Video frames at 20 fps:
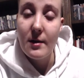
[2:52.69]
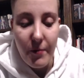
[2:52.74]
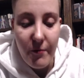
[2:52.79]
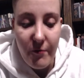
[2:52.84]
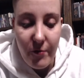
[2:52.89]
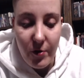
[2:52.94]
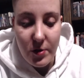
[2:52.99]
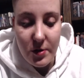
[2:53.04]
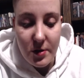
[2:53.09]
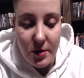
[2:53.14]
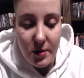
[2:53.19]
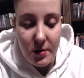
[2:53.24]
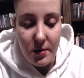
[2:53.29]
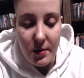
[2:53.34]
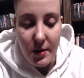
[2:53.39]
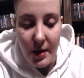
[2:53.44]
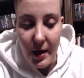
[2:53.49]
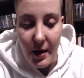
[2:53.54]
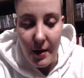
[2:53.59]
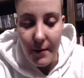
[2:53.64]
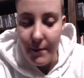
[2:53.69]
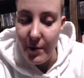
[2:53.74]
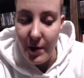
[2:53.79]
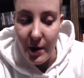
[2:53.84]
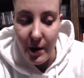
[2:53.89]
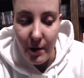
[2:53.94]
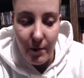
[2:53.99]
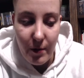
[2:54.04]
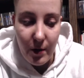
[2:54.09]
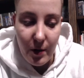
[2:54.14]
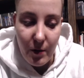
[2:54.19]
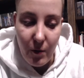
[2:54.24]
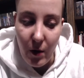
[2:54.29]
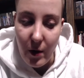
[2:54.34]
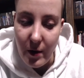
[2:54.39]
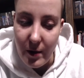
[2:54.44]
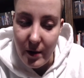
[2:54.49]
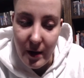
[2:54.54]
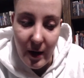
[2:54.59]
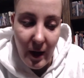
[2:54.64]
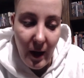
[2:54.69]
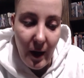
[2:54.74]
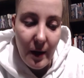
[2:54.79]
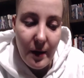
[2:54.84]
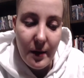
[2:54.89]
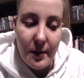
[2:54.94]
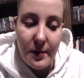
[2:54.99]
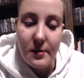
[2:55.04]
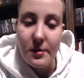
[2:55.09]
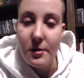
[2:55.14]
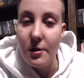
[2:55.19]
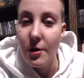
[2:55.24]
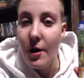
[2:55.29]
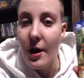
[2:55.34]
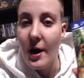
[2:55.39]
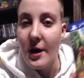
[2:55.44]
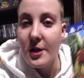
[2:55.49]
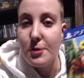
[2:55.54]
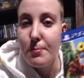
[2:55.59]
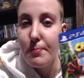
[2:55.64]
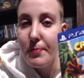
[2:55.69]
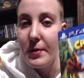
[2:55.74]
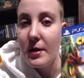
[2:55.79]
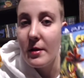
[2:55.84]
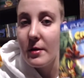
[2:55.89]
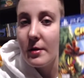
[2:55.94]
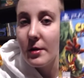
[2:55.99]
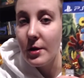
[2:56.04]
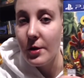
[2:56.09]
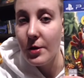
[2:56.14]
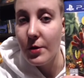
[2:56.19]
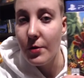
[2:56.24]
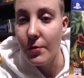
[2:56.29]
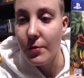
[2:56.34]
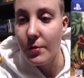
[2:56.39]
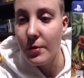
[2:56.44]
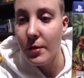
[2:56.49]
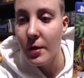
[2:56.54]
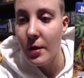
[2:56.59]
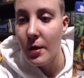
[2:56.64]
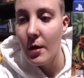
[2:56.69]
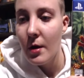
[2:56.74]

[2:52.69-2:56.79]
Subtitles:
The first game that I really wanted to get is Crash Bandicoot